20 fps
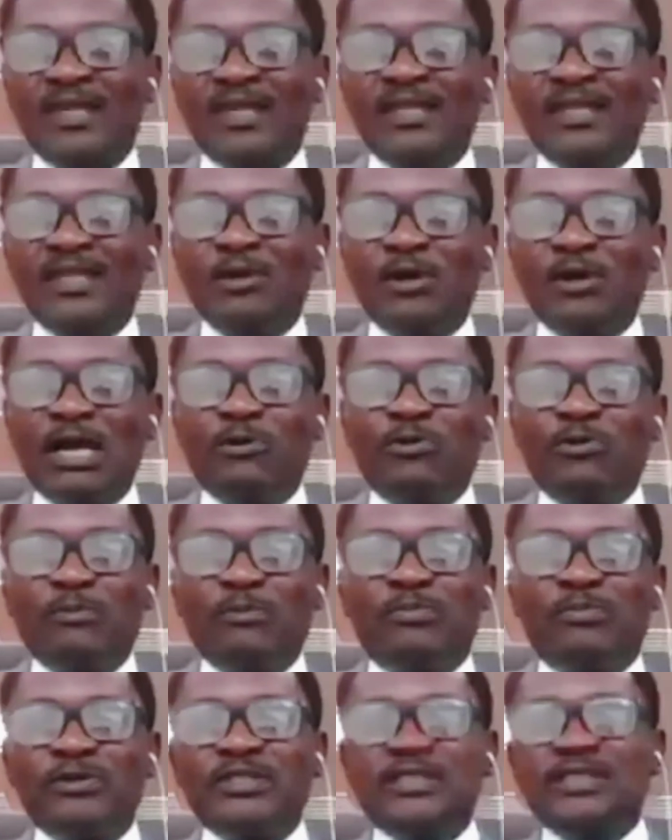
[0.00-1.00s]
The way I will
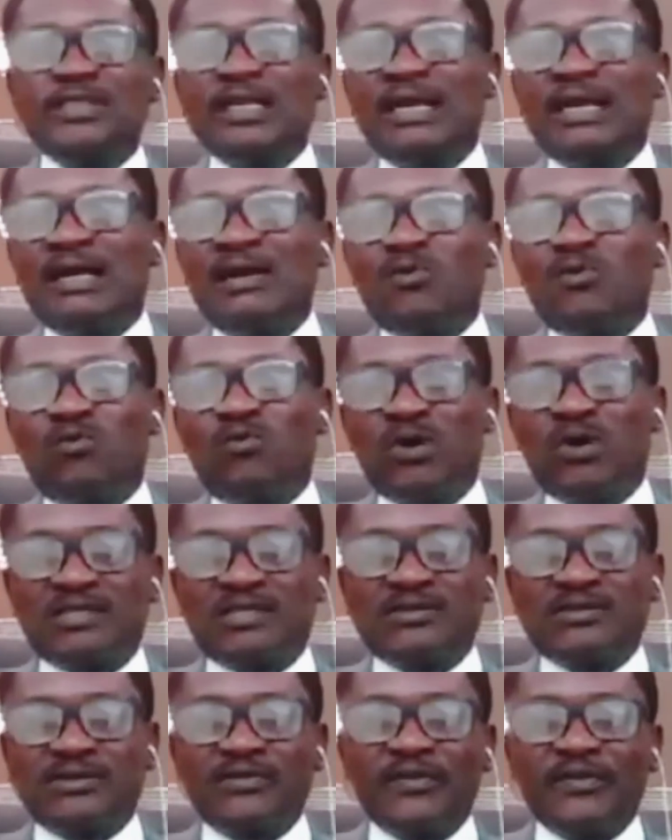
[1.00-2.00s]
approach the
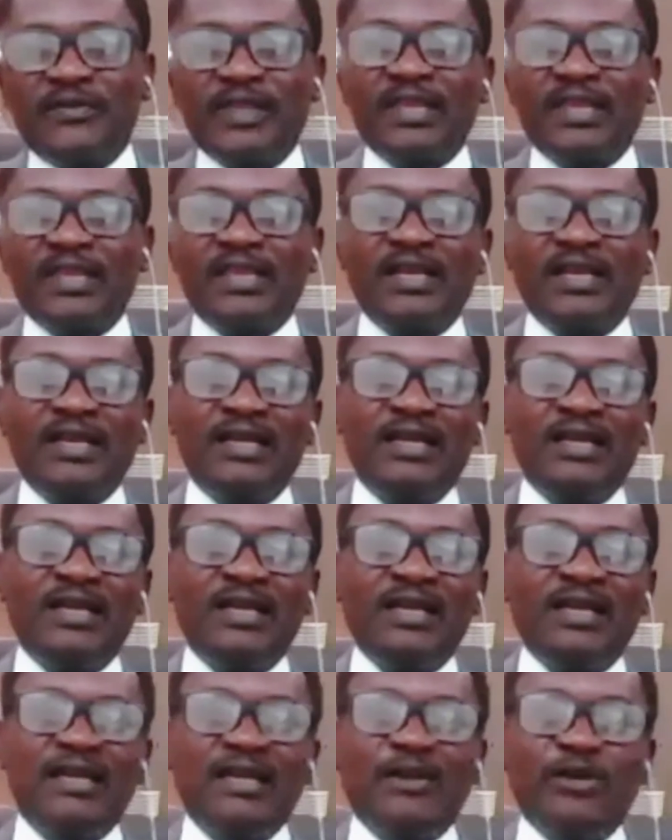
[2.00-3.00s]
question,
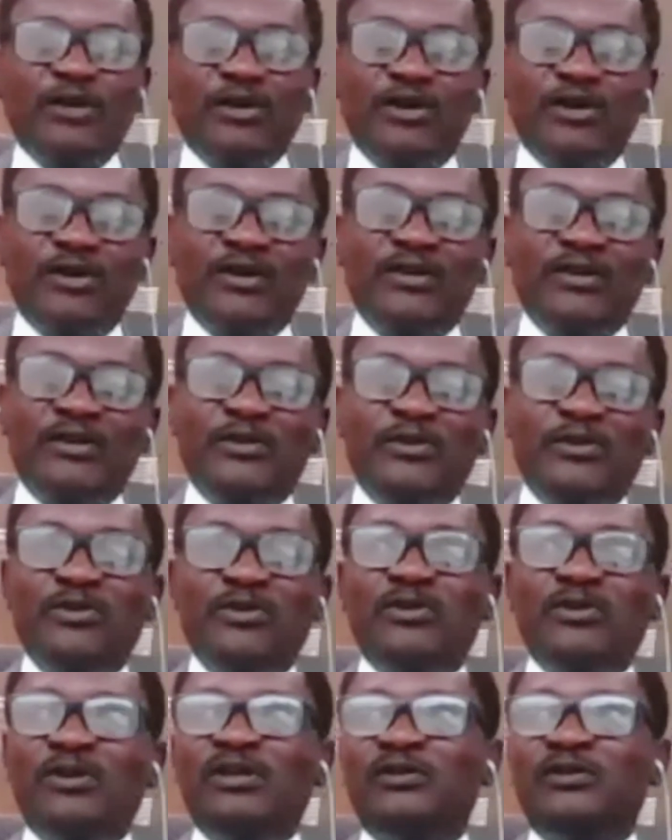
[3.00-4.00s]

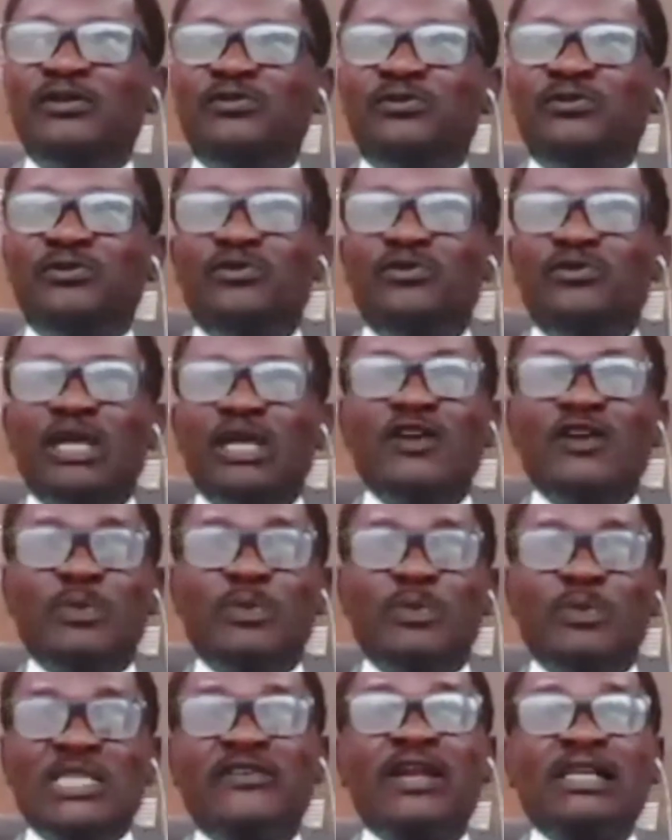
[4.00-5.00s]
you give a
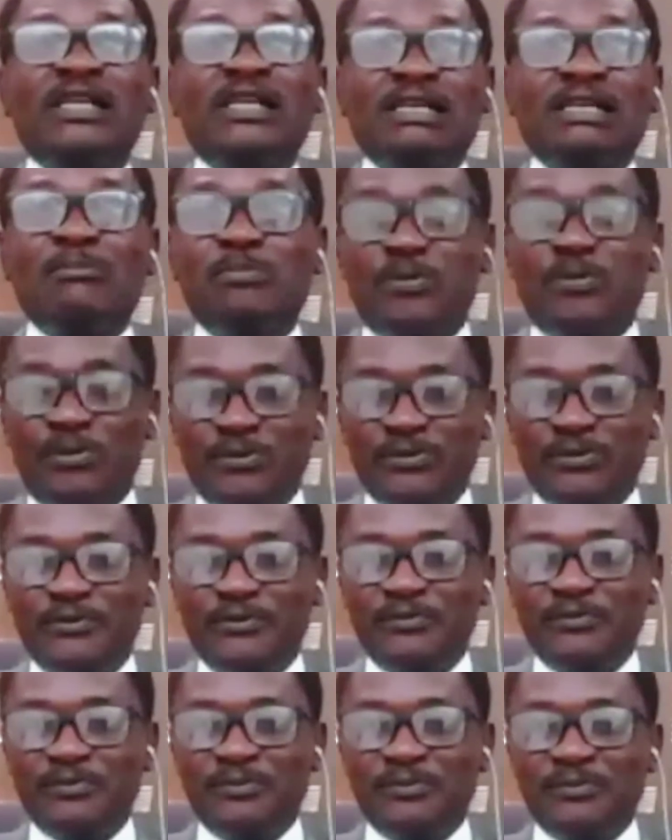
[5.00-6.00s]
specific example.
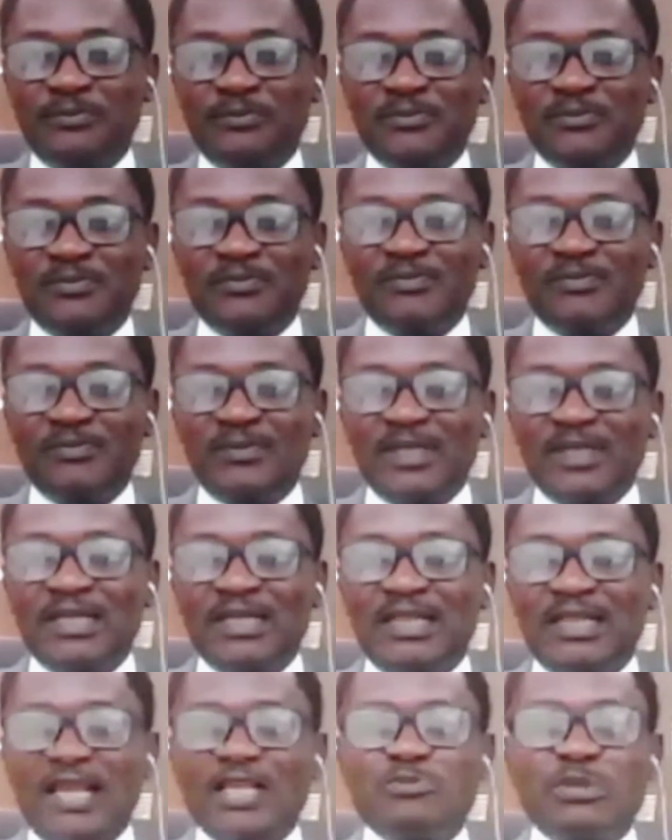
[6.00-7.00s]

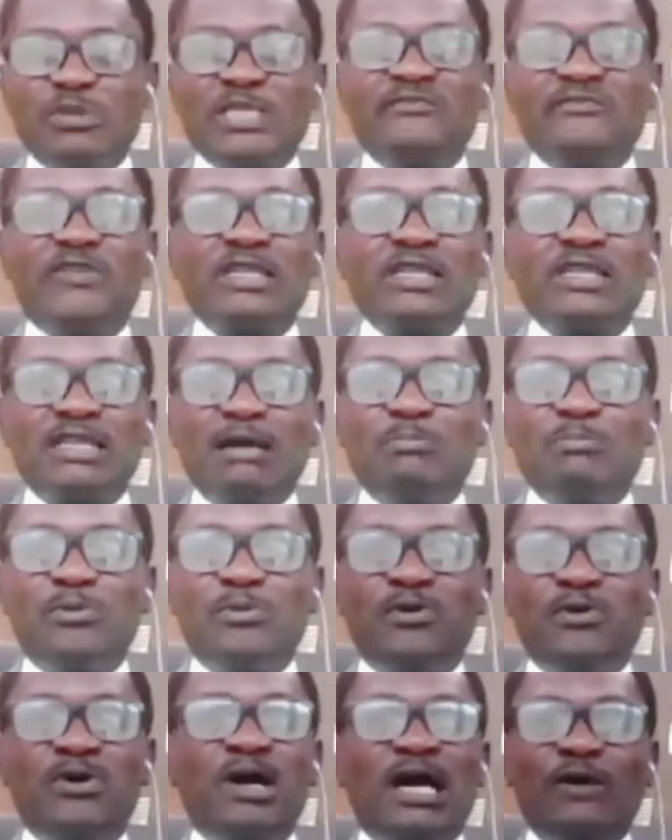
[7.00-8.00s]
That specific
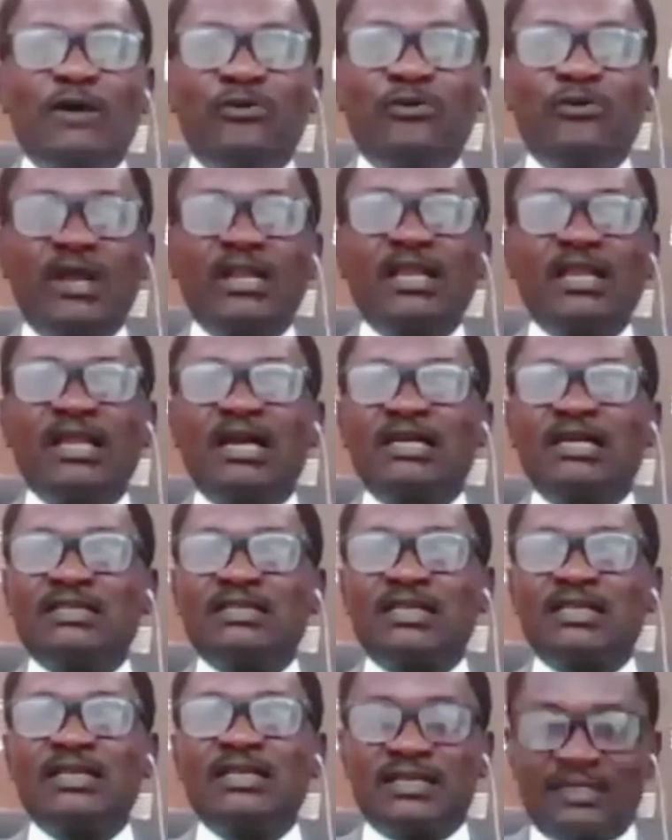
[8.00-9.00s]
example, I will readily
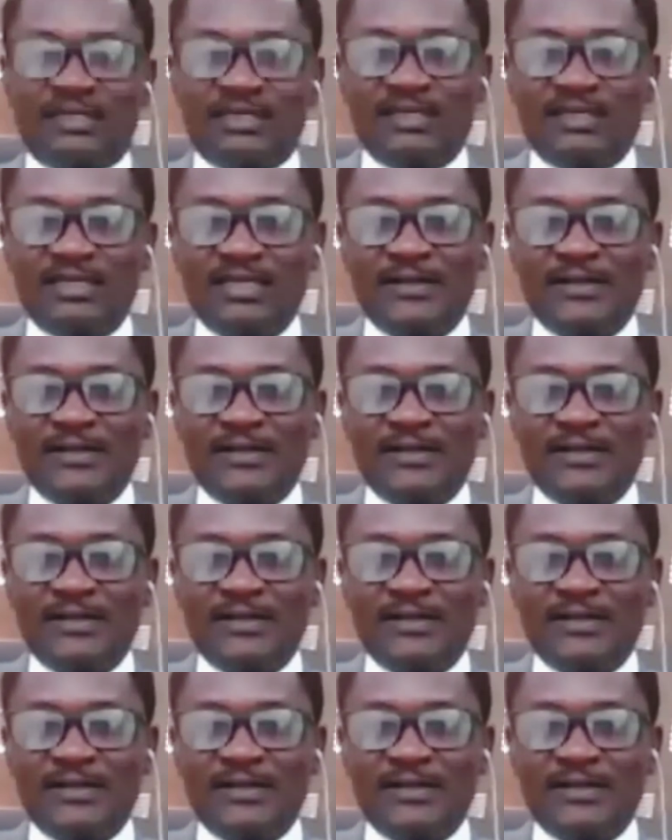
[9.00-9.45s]
answer yes.